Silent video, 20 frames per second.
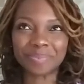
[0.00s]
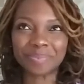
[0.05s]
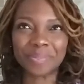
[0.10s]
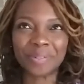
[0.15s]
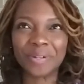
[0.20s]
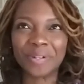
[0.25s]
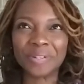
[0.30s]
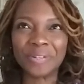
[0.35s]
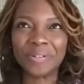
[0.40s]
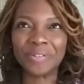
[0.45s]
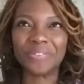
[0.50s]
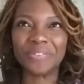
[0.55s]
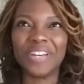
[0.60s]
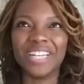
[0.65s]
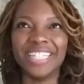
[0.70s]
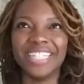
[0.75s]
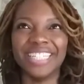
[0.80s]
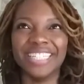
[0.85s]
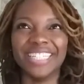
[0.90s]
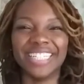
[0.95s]
or loaf.
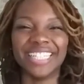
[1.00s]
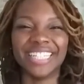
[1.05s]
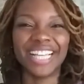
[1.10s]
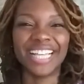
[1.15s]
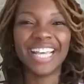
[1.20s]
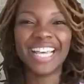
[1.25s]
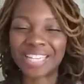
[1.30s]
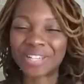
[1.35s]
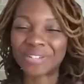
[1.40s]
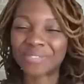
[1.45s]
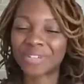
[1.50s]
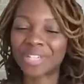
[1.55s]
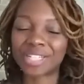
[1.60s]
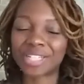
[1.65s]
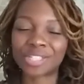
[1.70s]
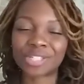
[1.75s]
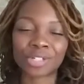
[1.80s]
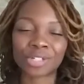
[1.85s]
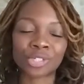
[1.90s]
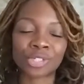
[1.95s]

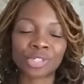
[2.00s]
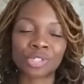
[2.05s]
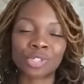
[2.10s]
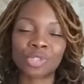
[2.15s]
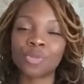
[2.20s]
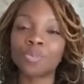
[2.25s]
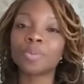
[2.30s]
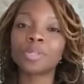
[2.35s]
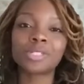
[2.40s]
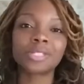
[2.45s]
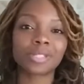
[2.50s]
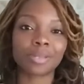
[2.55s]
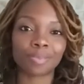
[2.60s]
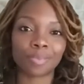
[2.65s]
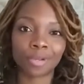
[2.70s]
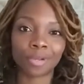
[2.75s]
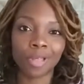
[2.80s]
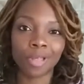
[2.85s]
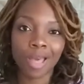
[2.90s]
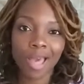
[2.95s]
Ingredients are super
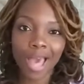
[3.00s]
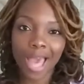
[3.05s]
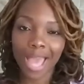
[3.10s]
simple.